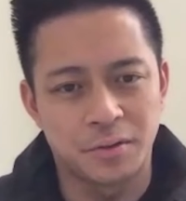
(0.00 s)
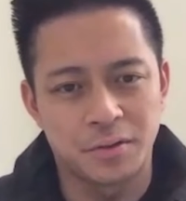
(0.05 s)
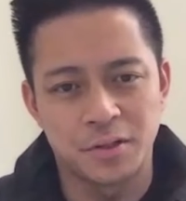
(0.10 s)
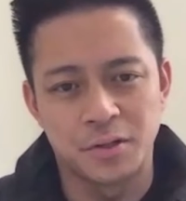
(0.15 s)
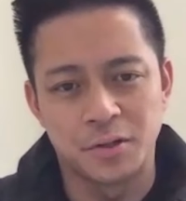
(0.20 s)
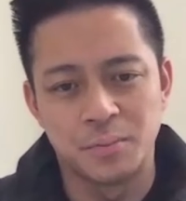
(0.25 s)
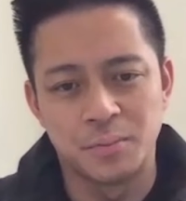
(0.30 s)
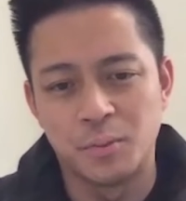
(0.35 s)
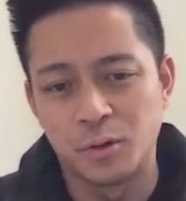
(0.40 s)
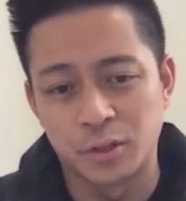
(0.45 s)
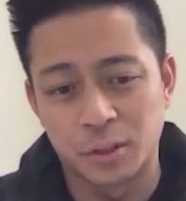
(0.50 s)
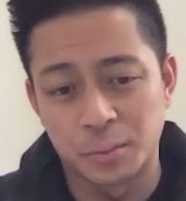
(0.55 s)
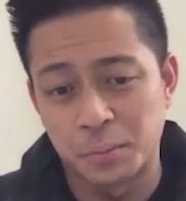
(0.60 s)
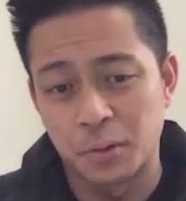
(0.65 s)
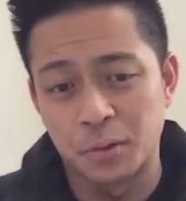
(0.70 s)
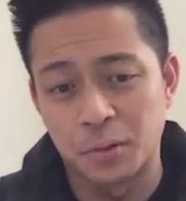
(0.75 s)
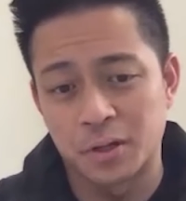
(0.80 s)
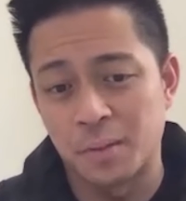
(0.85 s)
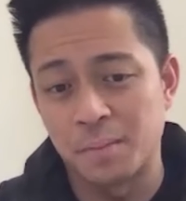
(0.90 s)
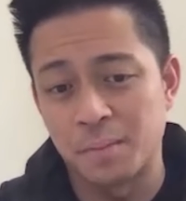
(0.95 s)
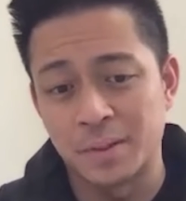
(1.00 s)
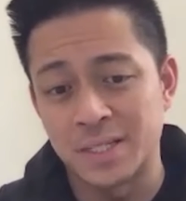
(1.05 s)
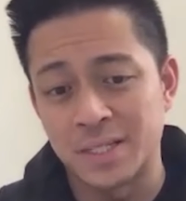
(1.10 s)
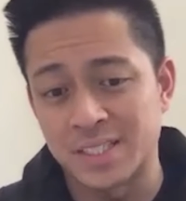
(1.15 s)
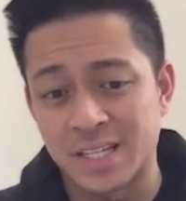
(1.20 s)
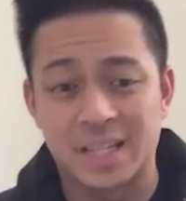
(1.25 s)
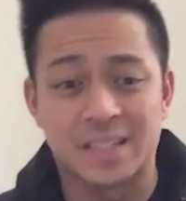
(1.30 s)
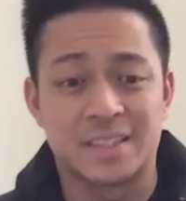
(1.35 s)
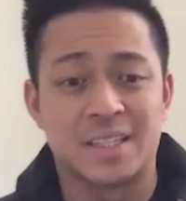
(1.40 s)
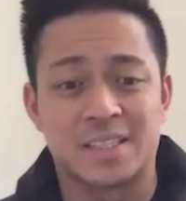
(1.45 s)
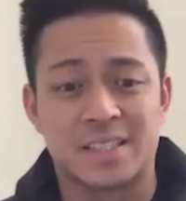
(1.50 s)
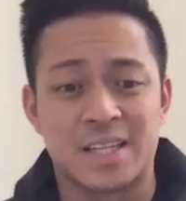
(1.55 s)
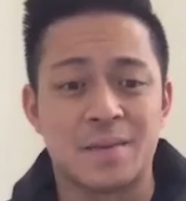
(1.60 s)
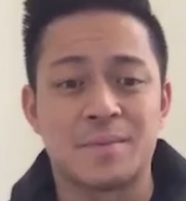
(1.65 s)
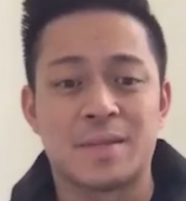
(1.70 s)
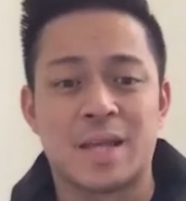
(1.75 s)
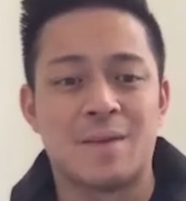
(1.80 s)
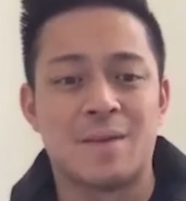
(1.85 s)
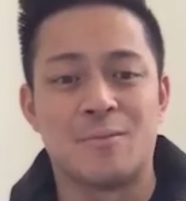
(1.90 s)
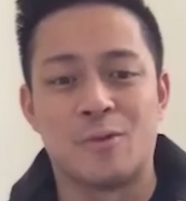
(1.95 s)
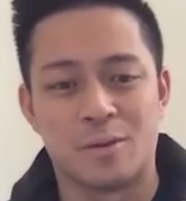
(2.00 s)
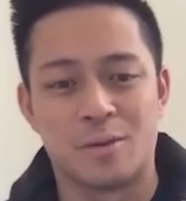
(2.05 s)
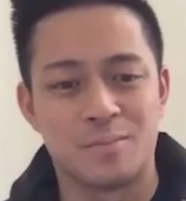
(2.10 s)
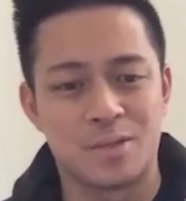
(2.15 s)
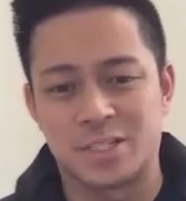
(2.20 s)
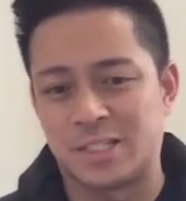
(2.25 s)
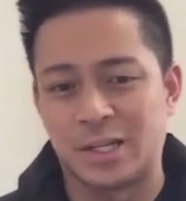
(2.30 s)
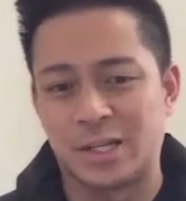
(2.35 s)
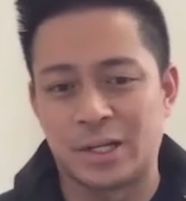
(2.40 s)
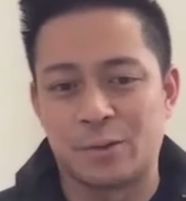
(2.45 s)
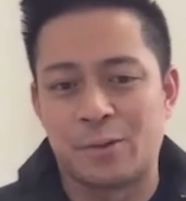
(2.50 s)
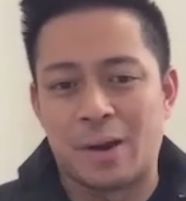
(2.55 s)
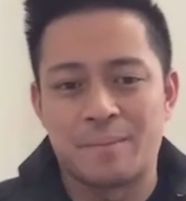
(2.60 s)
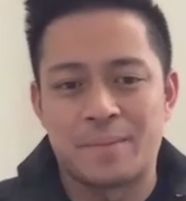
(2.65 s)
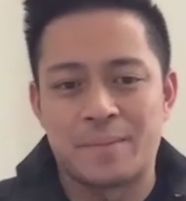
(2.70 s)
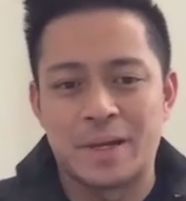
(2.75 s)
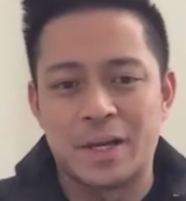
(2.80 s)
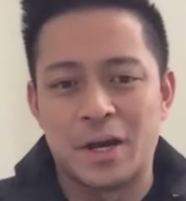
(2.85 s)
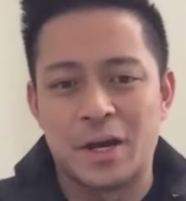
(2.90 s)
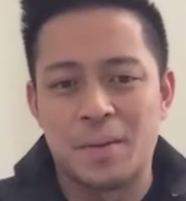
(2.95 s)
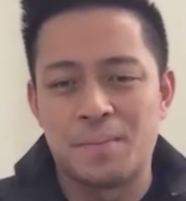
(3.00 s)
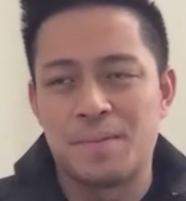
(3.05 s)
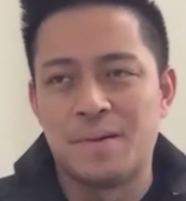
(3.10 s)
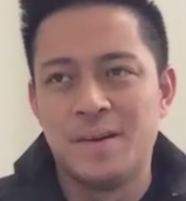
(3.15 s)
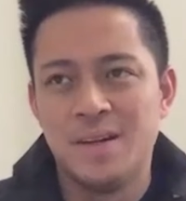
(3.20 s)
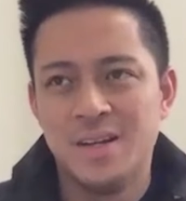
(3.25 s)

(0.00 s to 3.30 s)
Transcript: you know, multiple companies at the same time where I'm just like ramping up.